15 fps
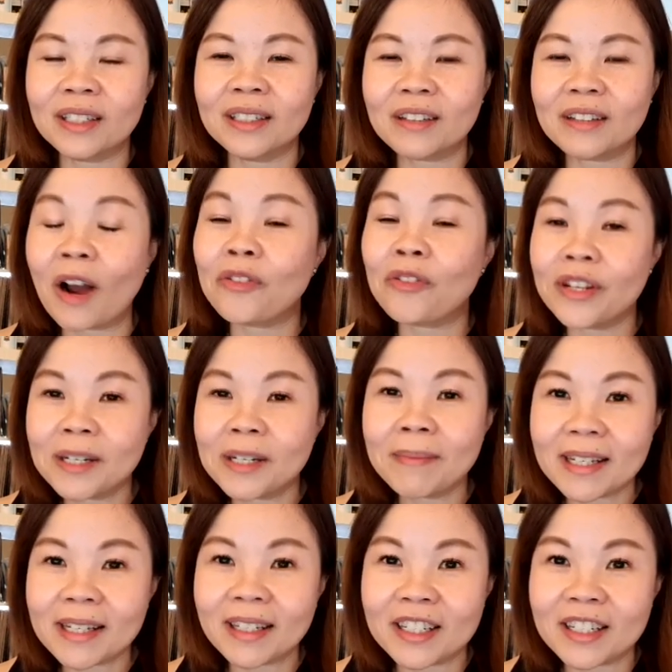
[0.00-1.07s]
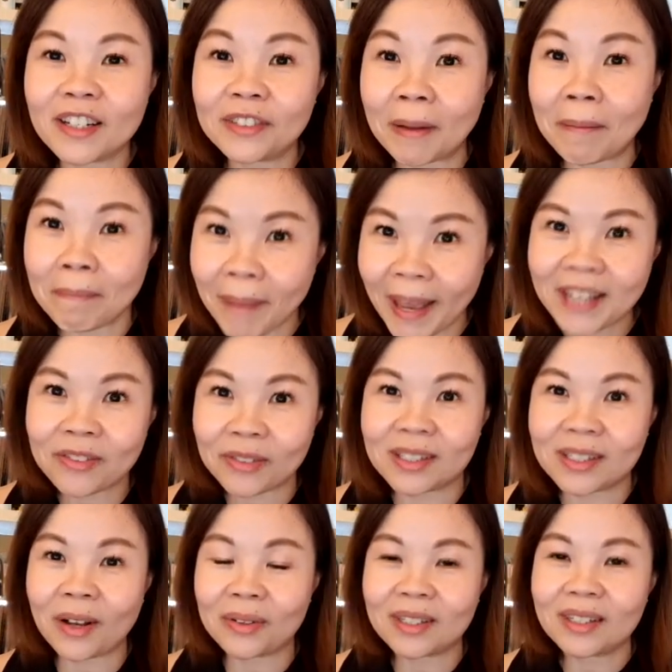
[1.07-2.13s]
our Reishimax achieved the best
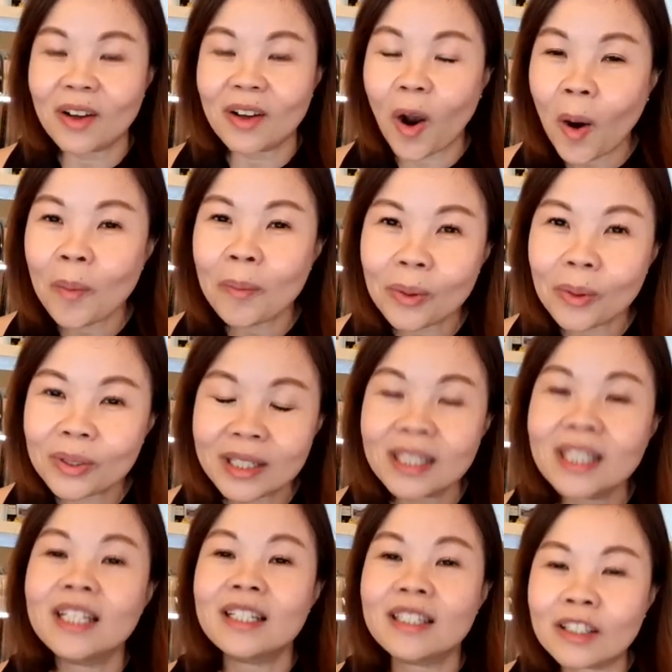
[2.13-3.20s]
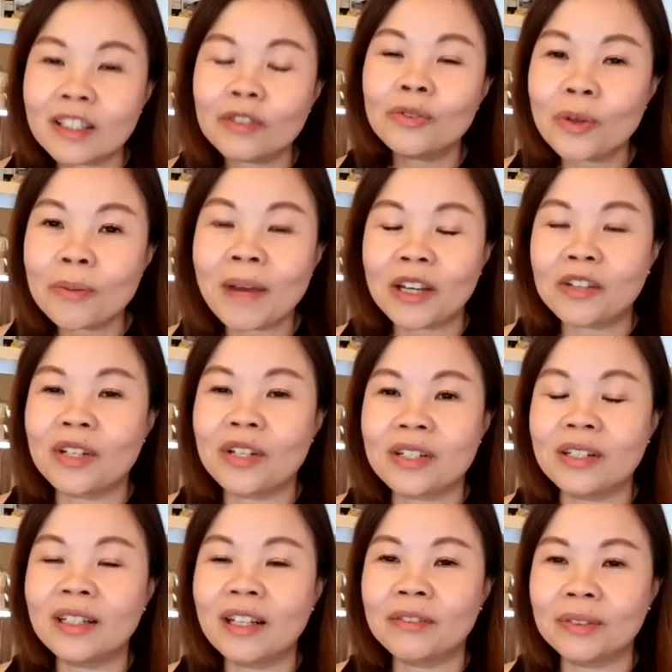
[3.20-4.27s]
results, almost zero
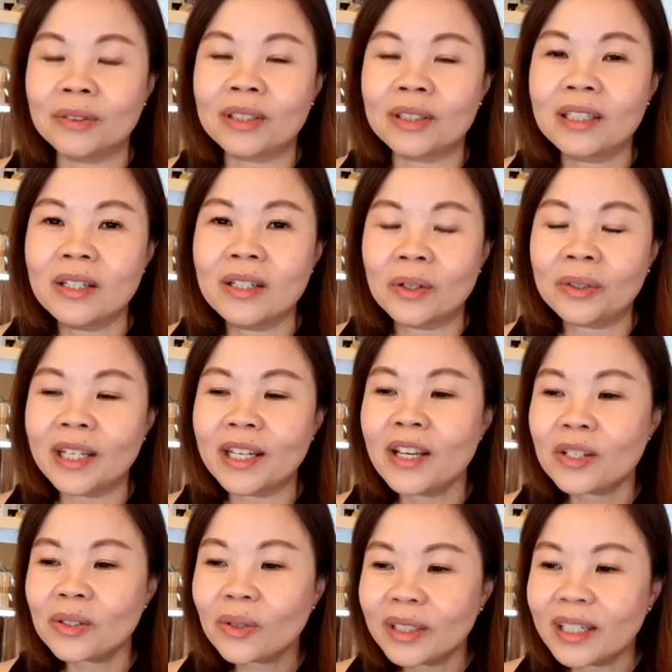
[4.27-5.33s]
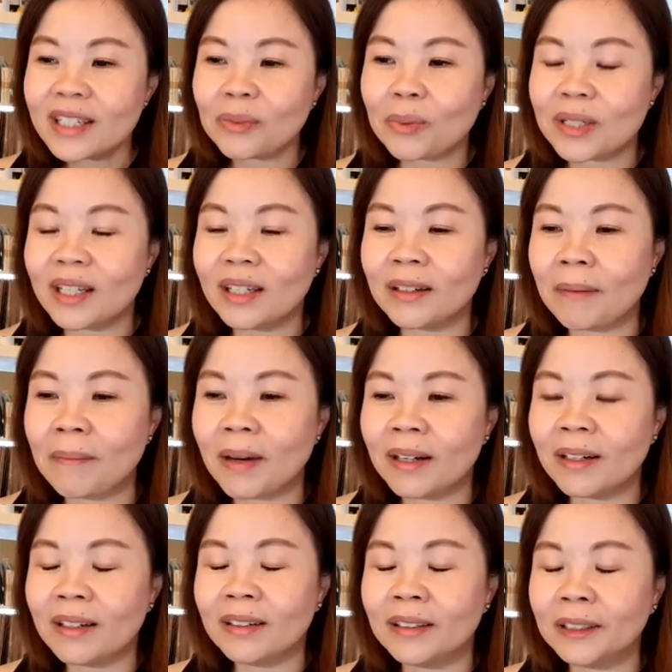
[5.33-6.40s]
migration levels. Okay, so this was a
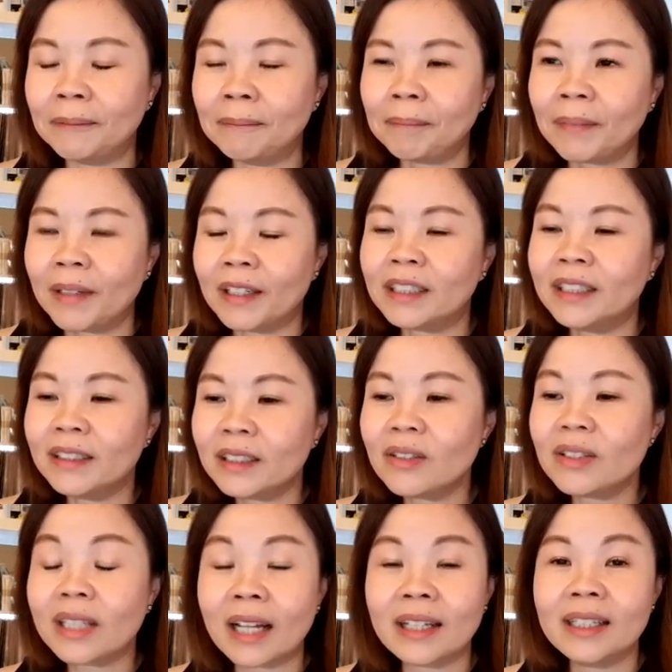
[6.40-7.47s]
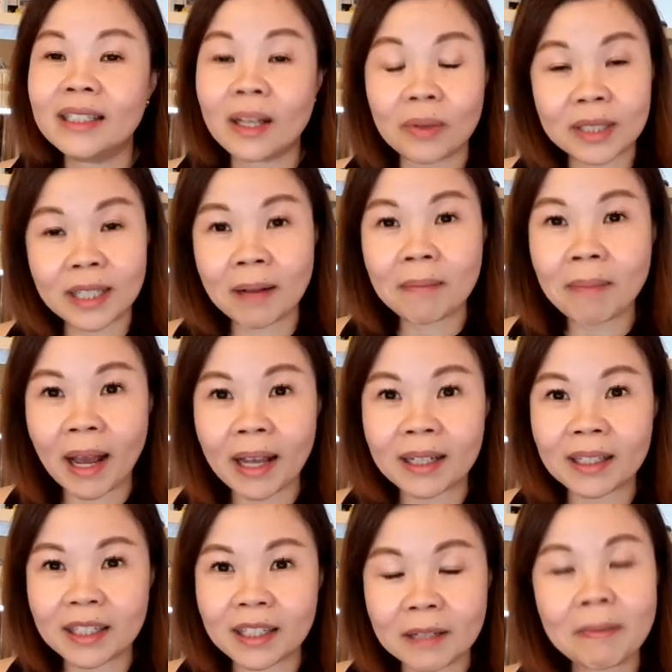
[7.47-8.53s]
clinical study that was done by a
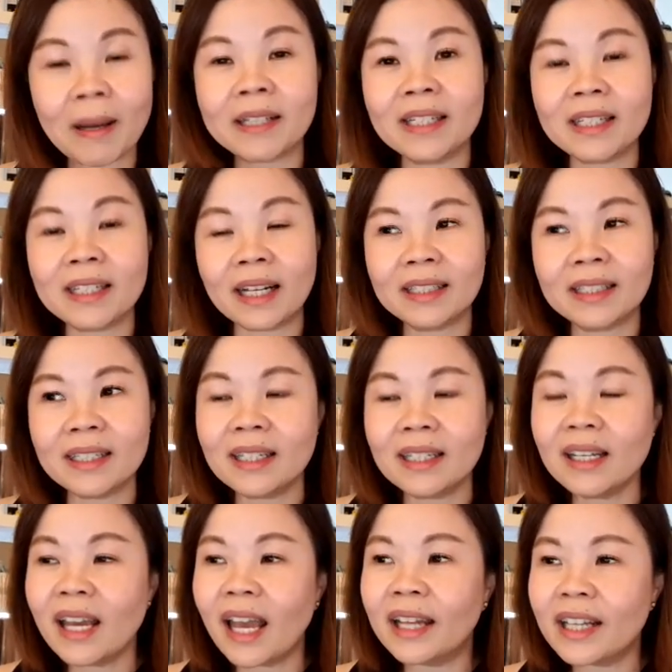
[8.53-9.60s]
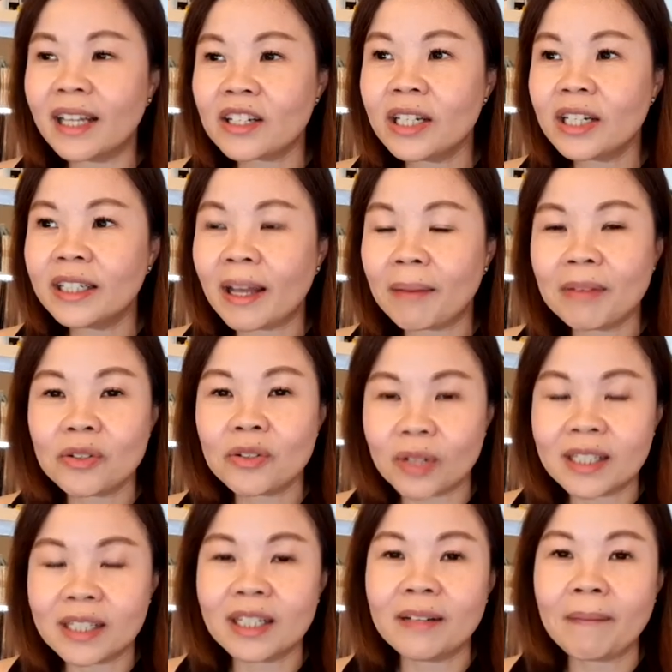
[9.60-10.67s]
third-party scientist, and it actually
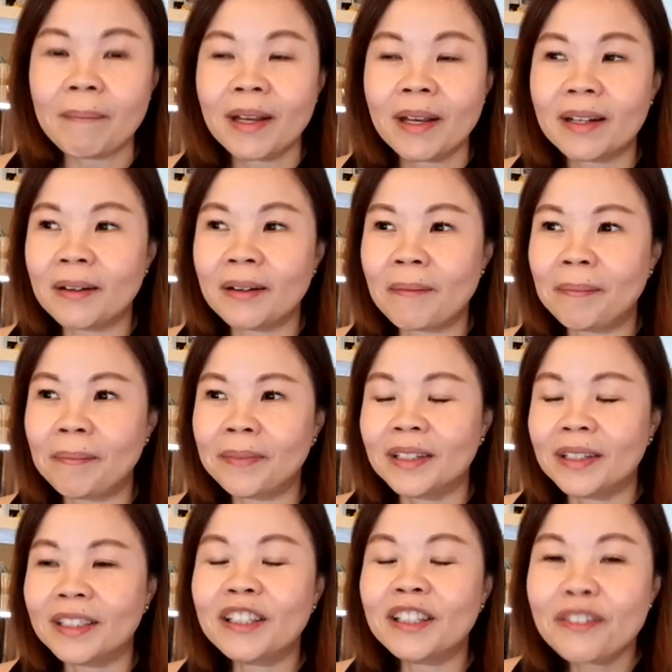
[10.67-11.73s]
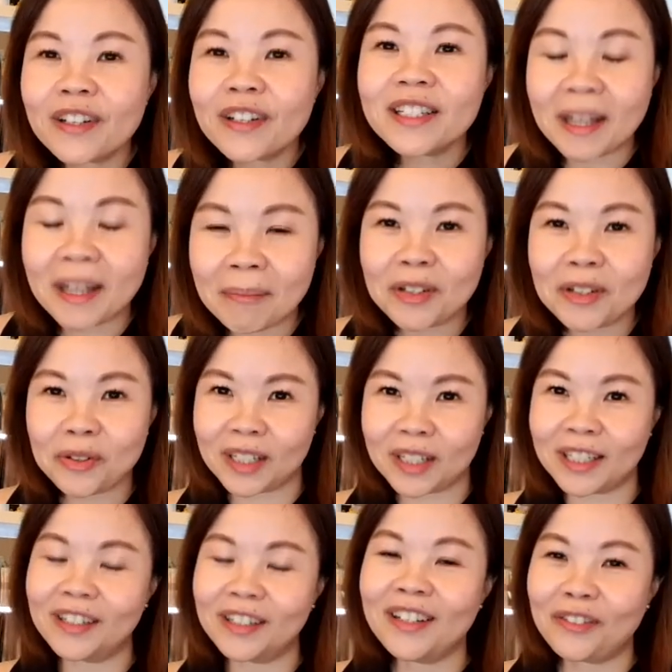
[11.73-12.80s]
demonstrated the difference
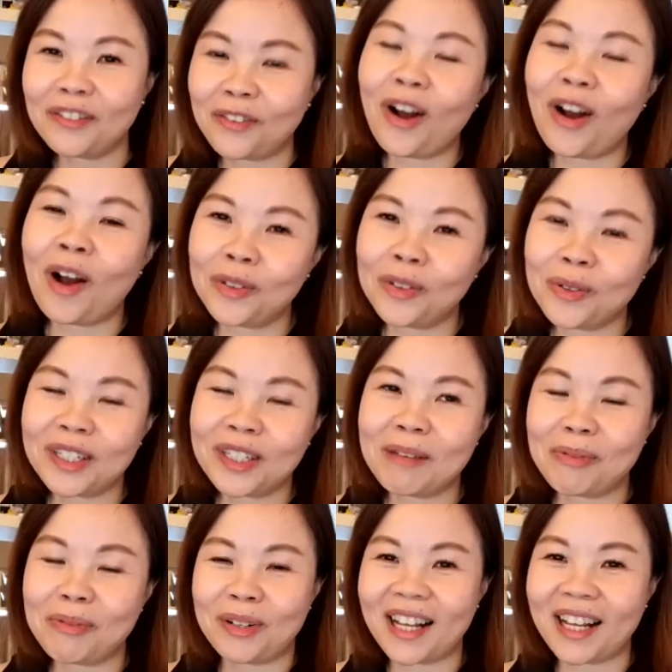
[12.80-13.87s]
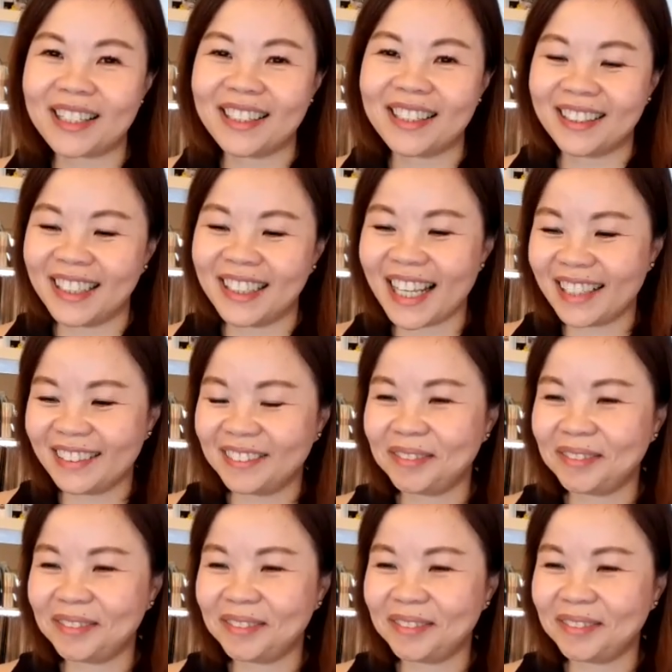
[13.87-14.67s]
demonstrated for our new skin products. Okay,